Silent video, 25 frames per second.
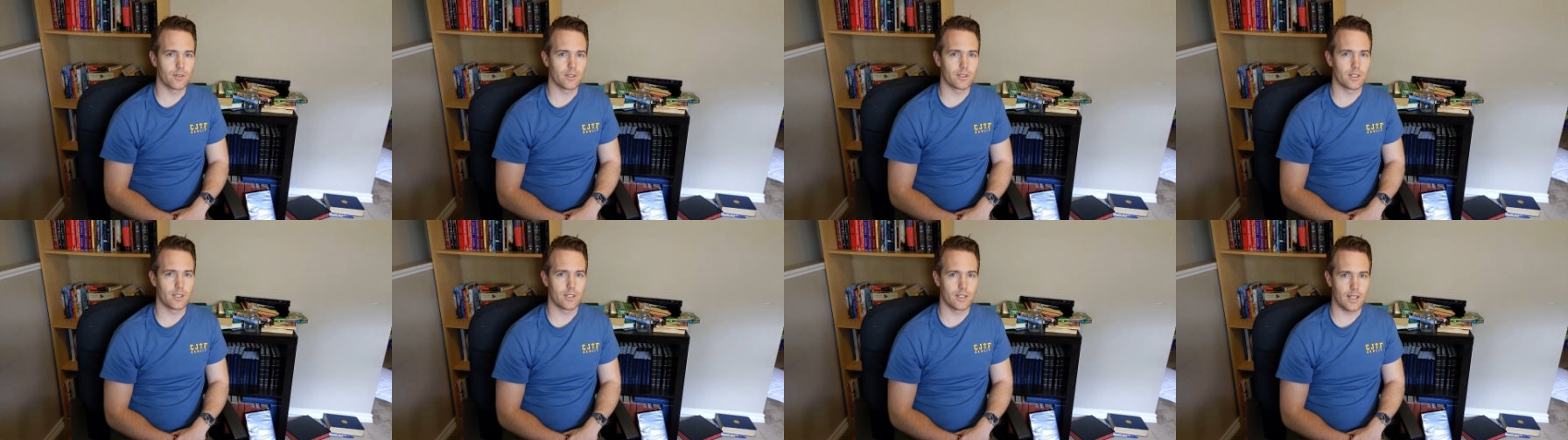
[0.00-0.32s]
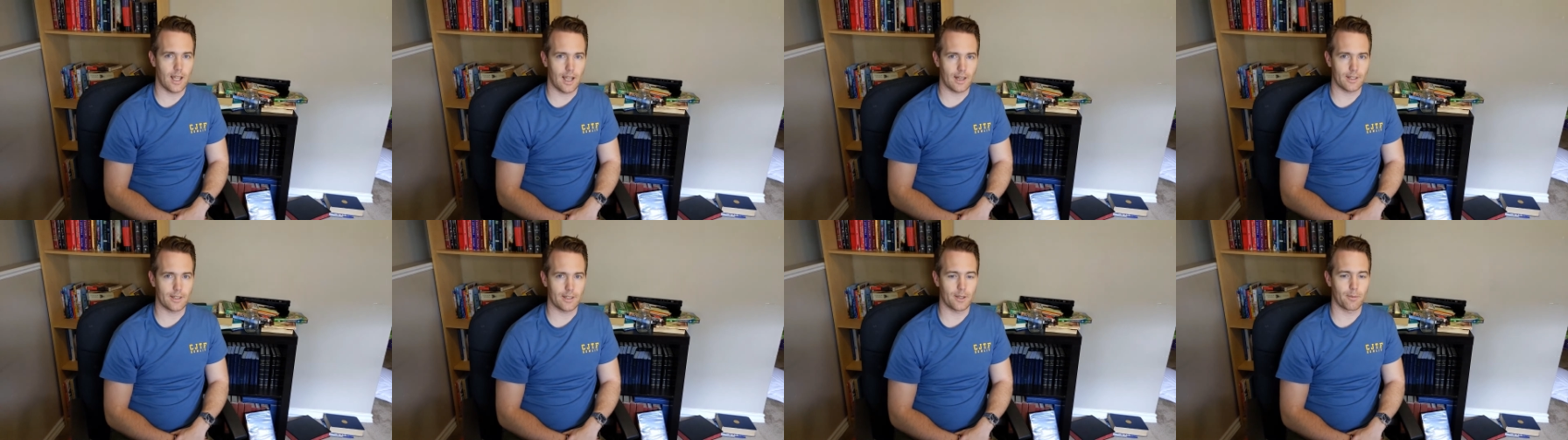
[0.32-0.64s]

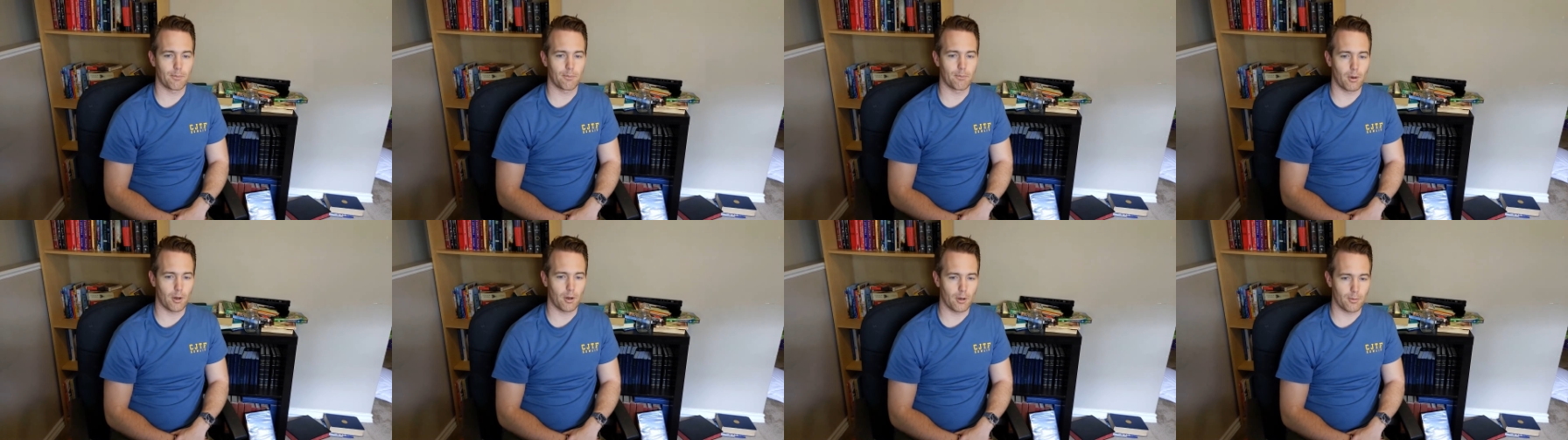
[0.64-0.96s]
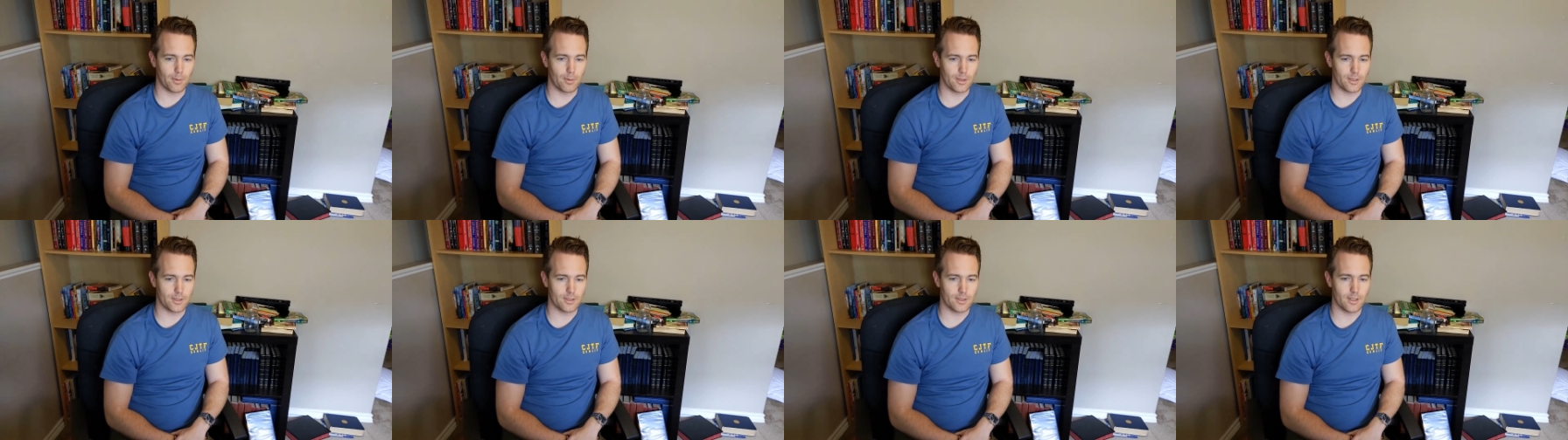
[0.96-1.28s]
syntactic
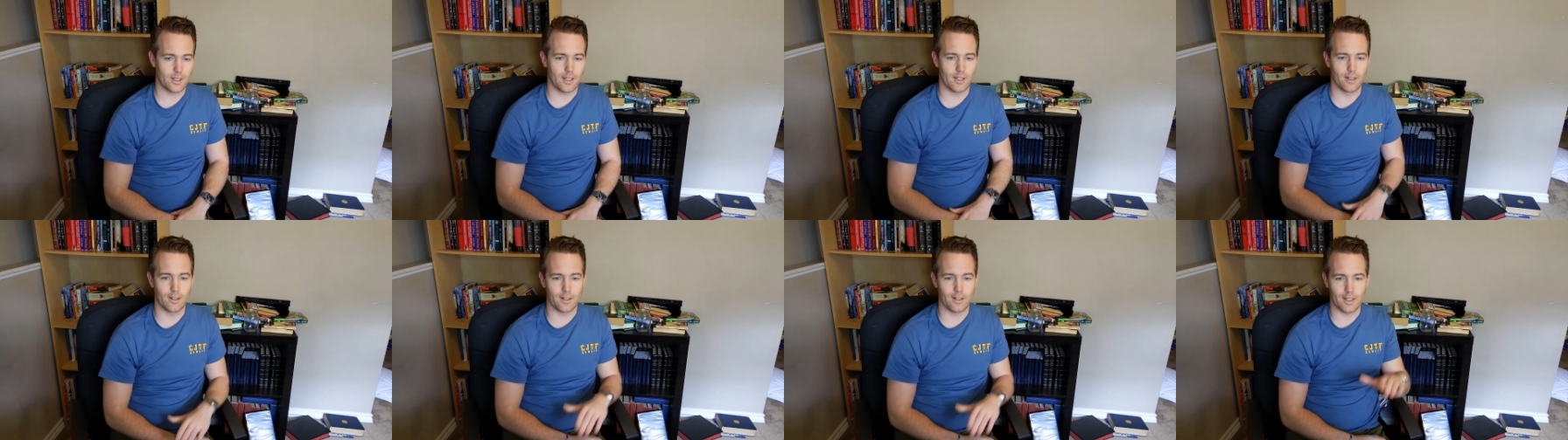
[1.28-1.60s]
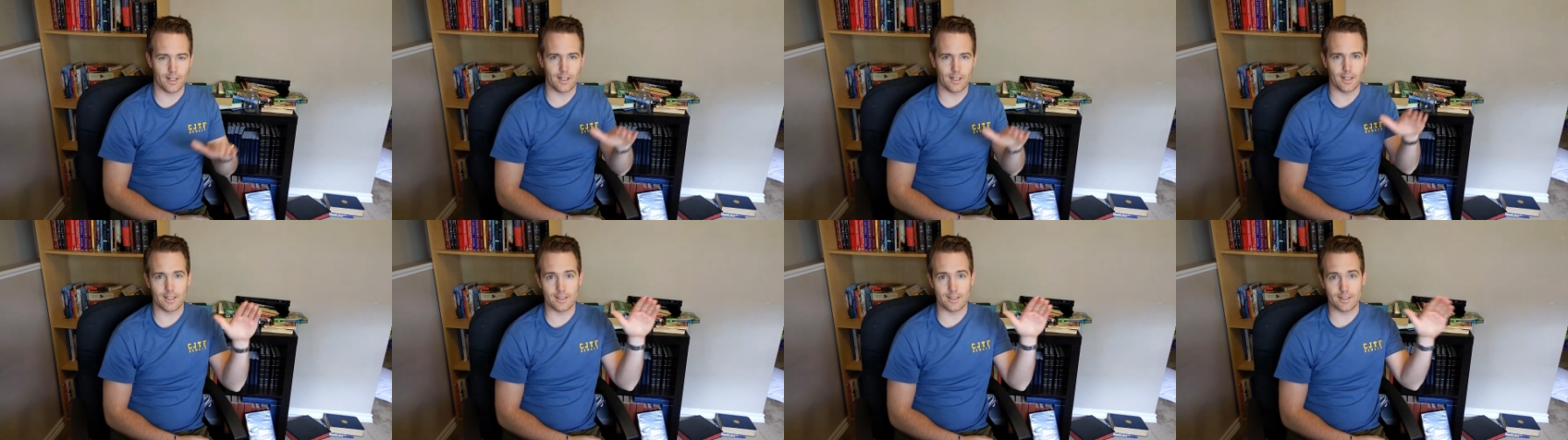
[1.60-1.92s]
purpose. And I'll get
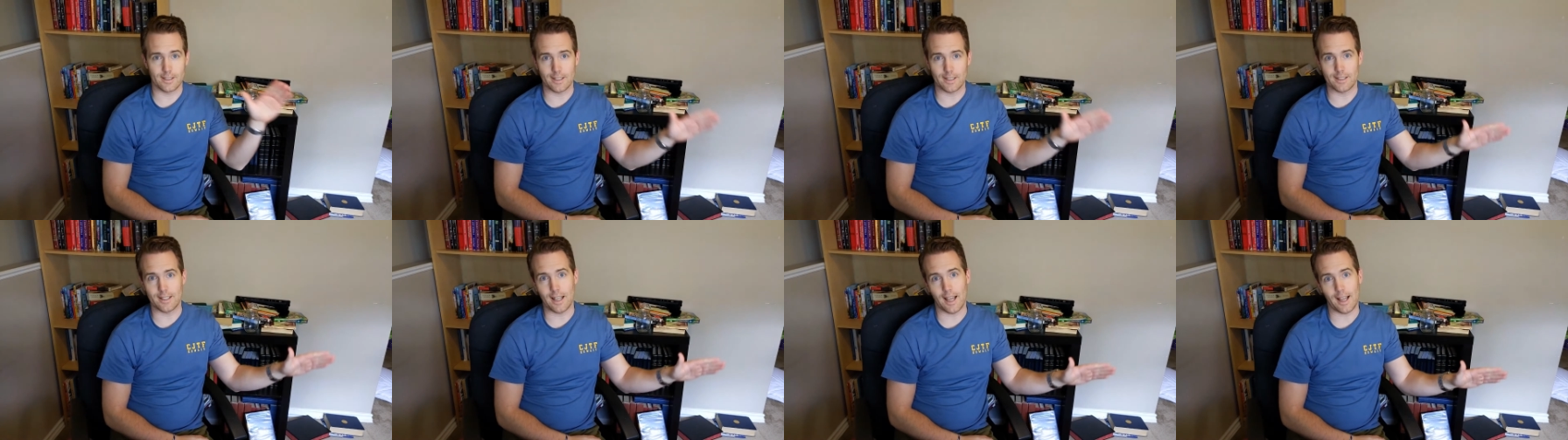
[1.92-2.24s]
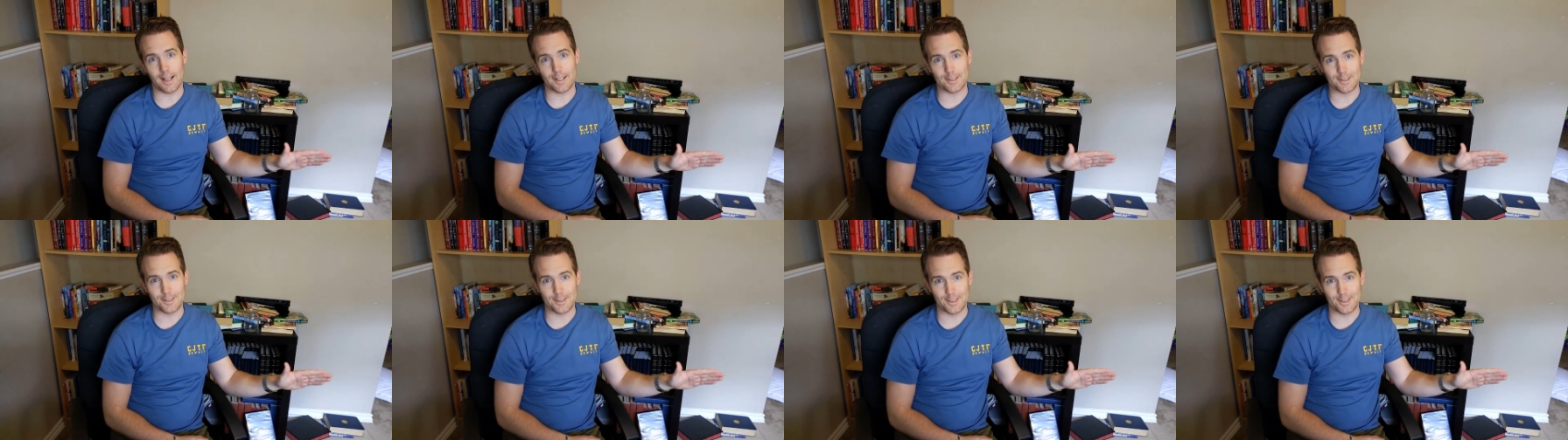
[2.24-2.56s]
into
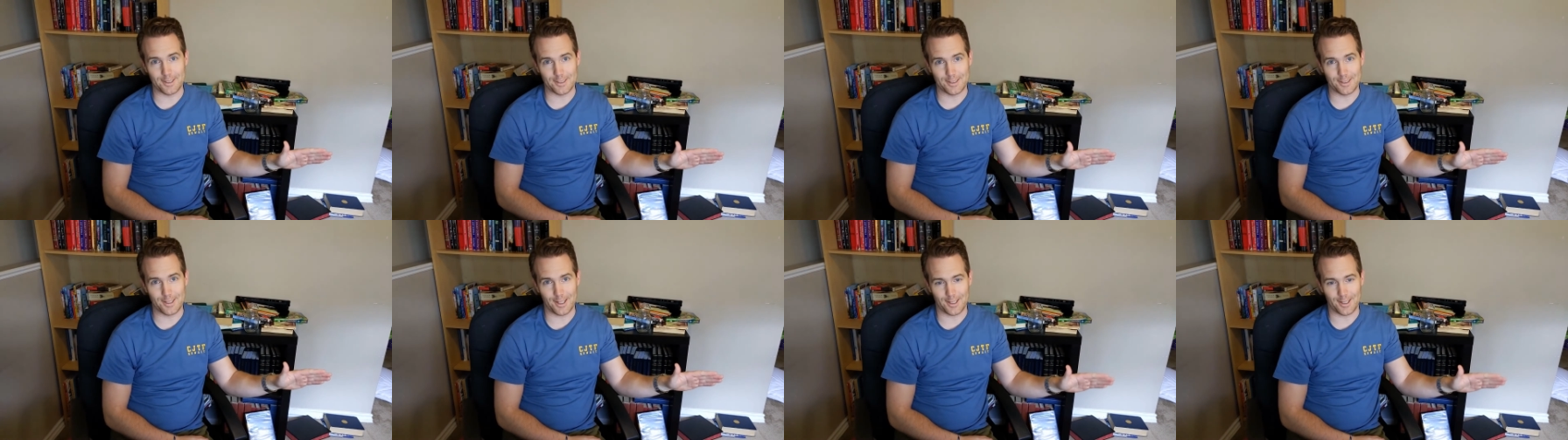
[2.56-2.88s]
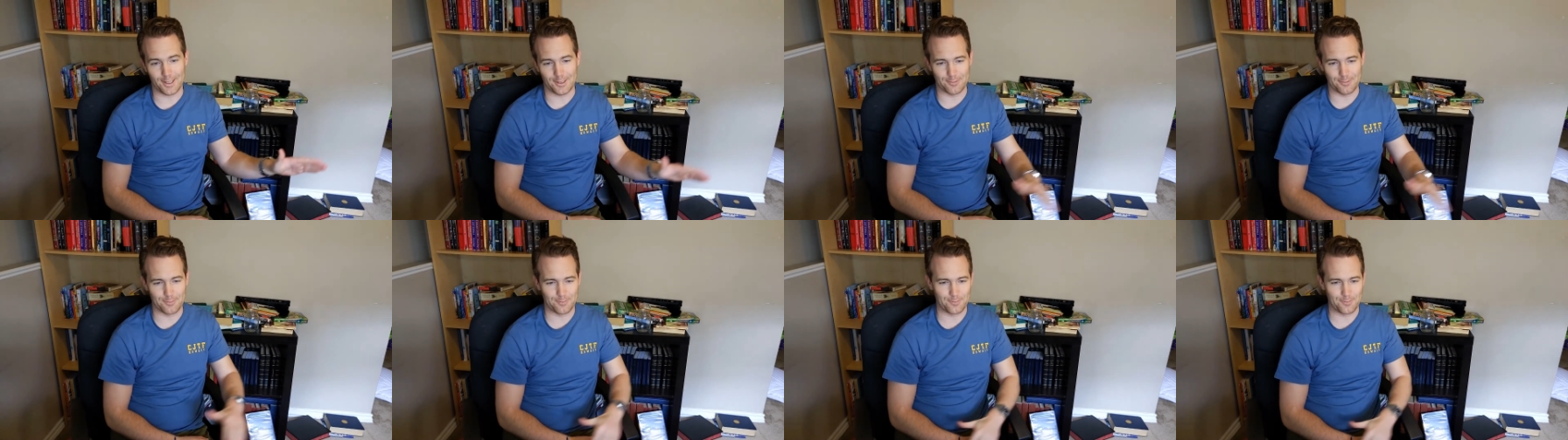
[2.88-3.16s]
syntax in a second.